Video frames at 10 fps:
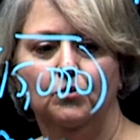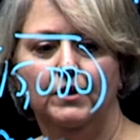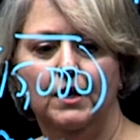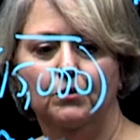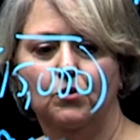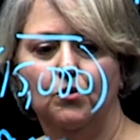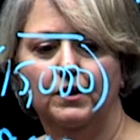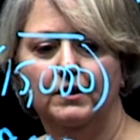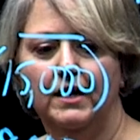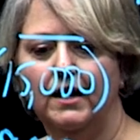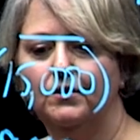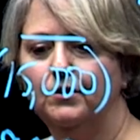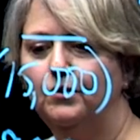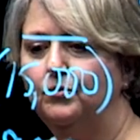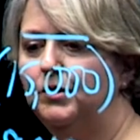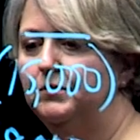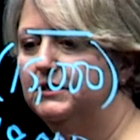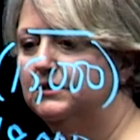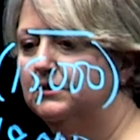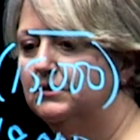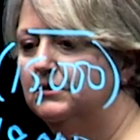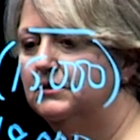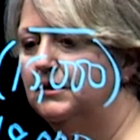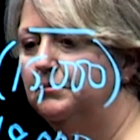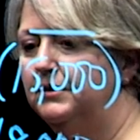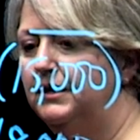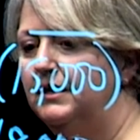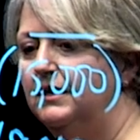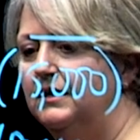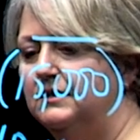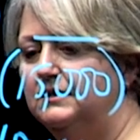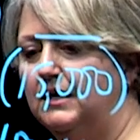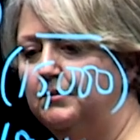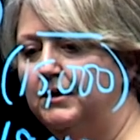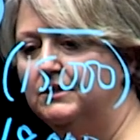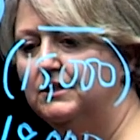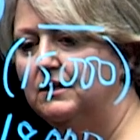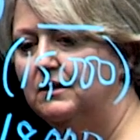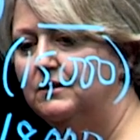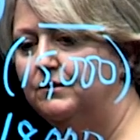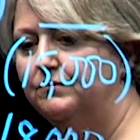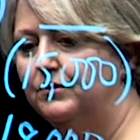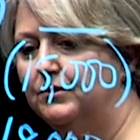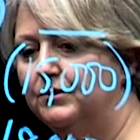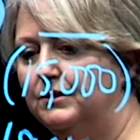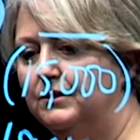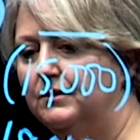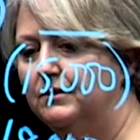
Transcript: when they recorded that, would have been simply debit deferred